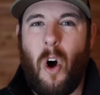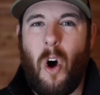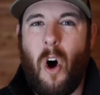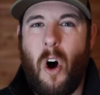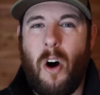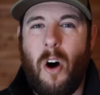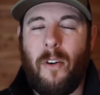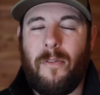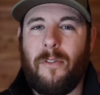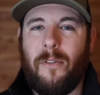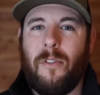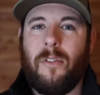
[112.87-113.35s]

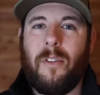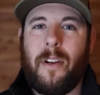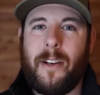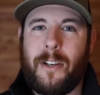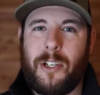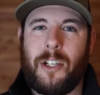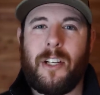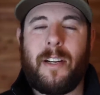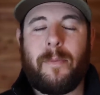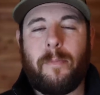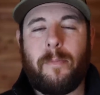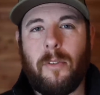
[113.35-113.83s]
awful and
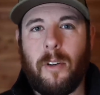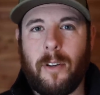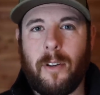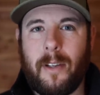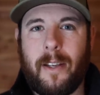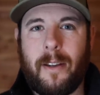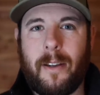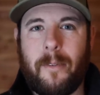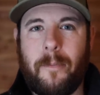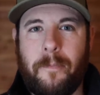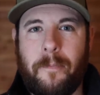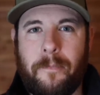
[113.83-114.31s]
cheap
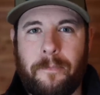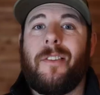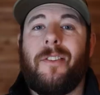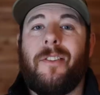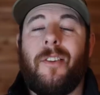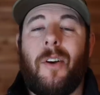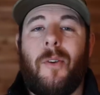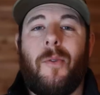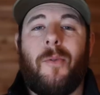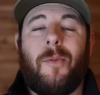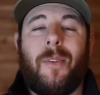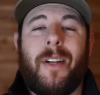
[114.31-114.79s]
looking.
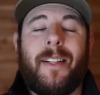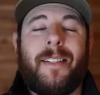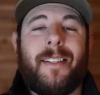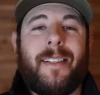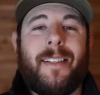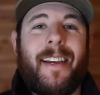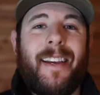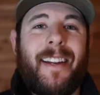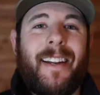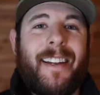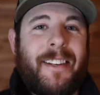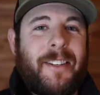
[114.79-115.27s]
So let's
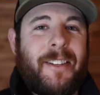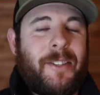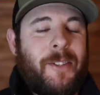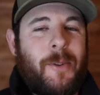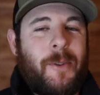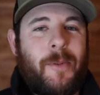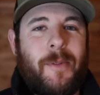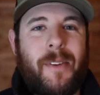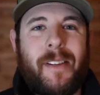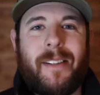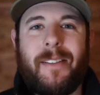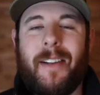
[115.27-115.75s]
get
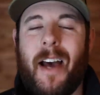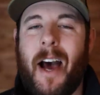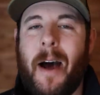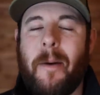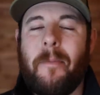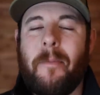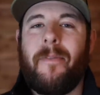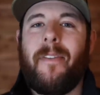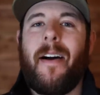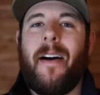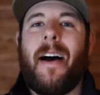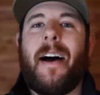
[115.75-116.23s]
into the
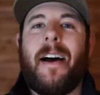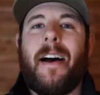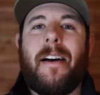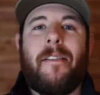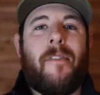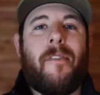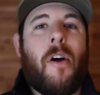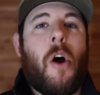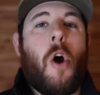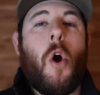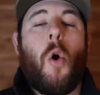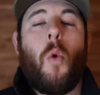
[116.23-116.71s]
top
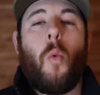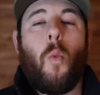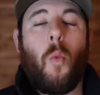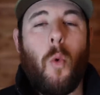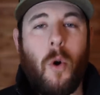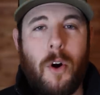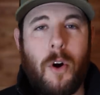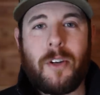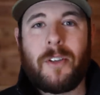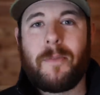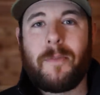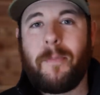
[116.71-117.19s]
five
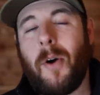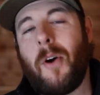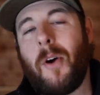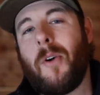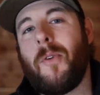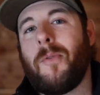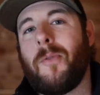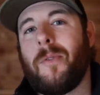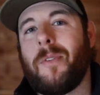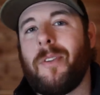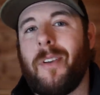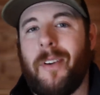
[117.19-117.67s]
worst
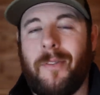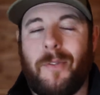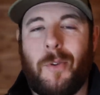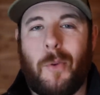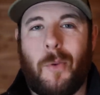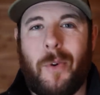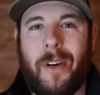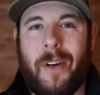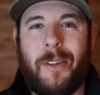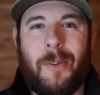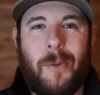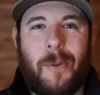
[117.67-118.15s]
bows of
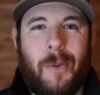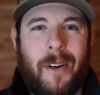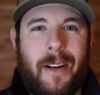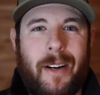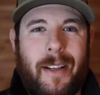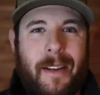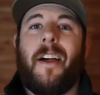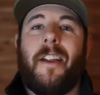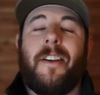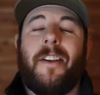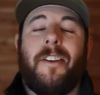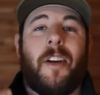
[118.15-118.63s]

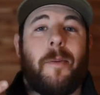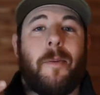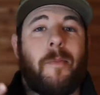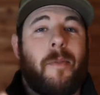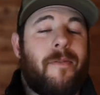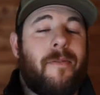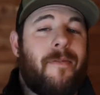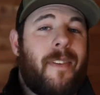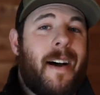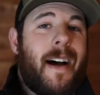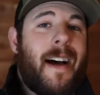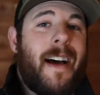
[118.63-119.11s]
2020. Number
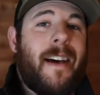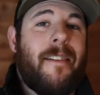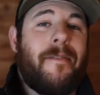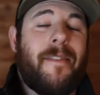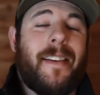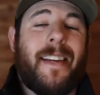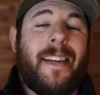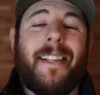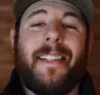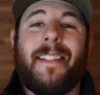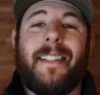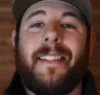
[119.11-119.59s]
five
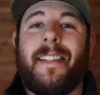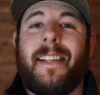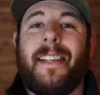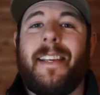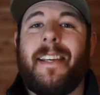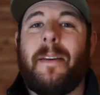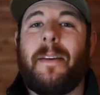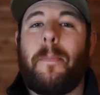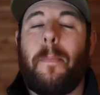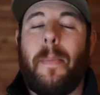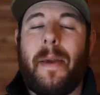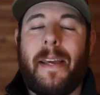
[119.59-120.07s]
is
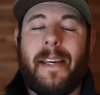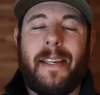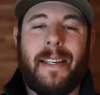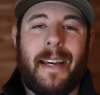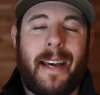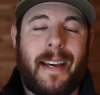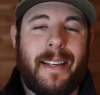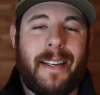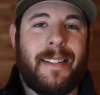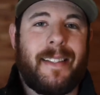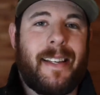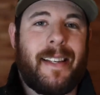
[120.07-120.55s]
the
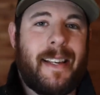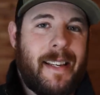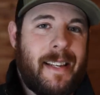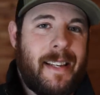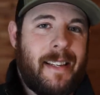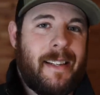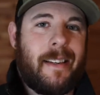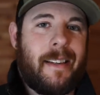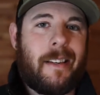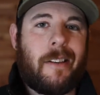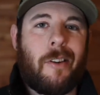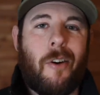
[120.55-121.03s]

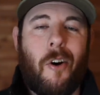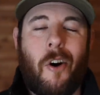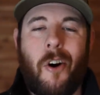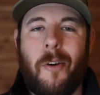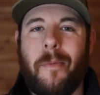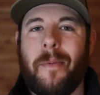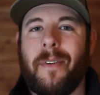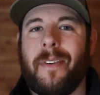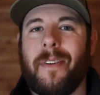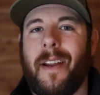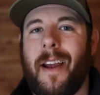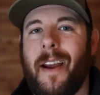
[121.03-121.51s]
PSE
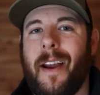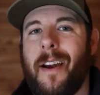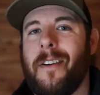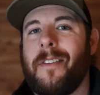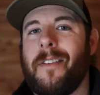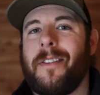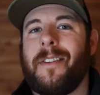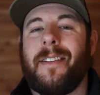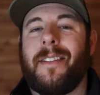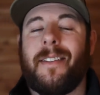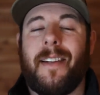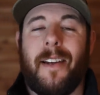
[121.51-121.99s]
Carbon
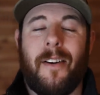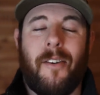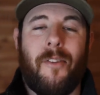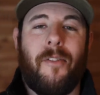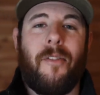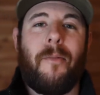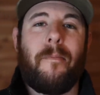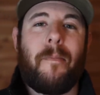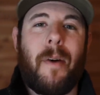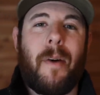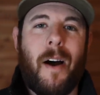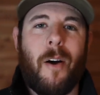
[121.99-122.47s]
Air
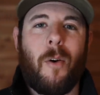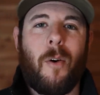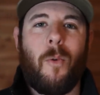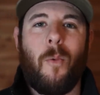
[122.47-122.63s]
Stealth Mach